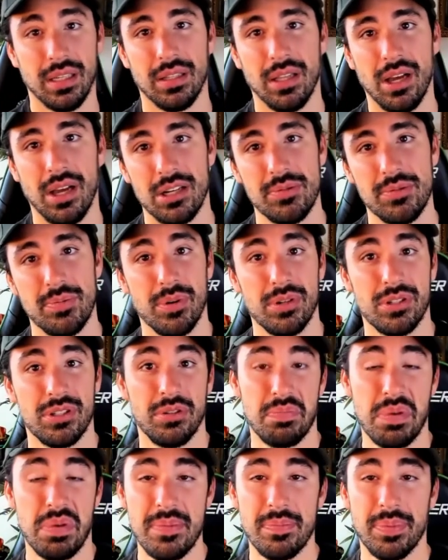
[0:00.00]
a, large
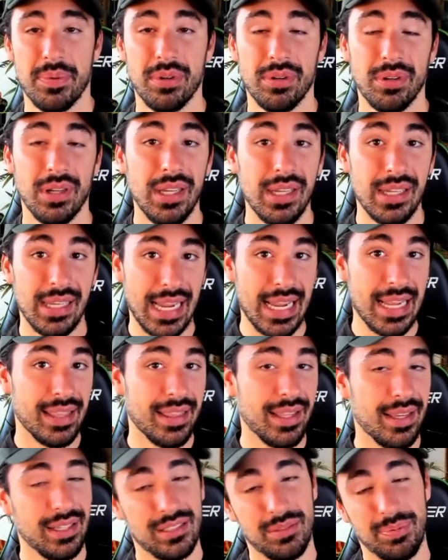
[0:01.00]
portion of people
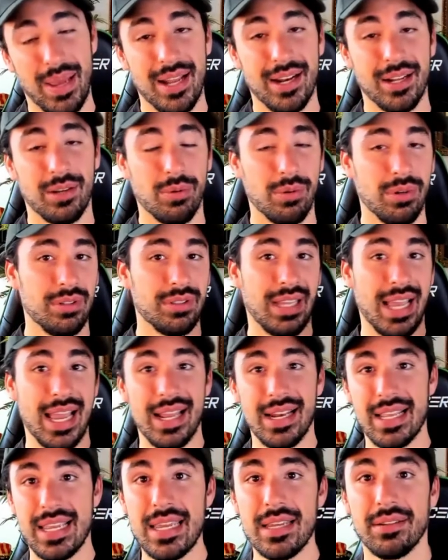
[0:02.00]
in the Hispanic world
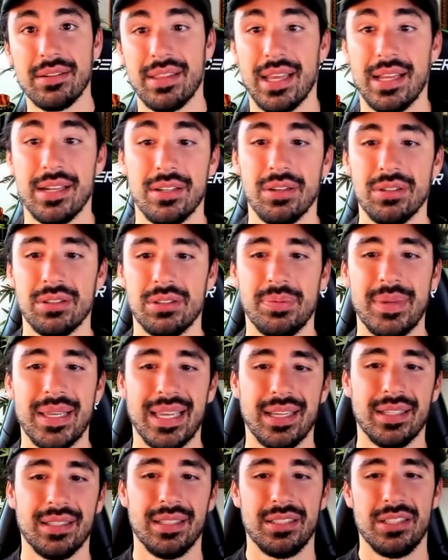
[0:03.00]
and here that don't
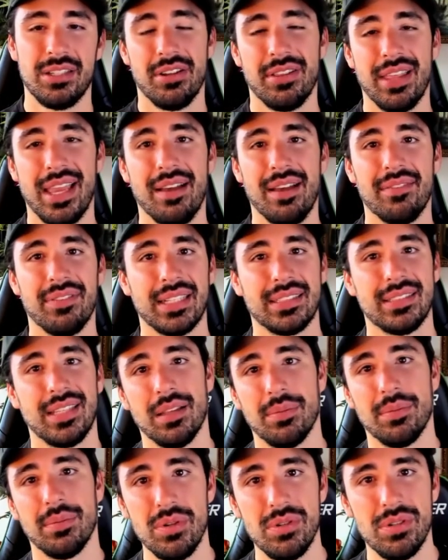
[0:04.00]
speak English, you know, they have like
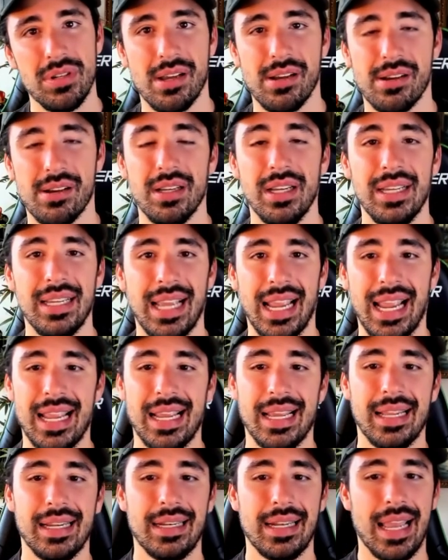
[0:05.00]
Telemundo
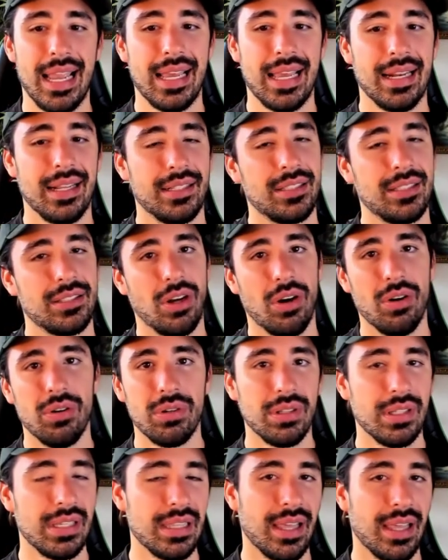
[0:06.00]
and and it's
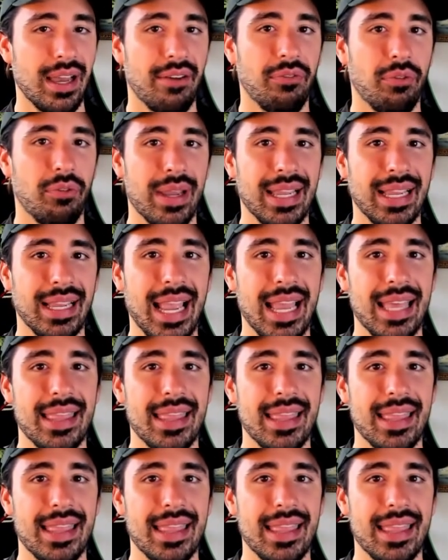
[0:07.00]
totally left wing.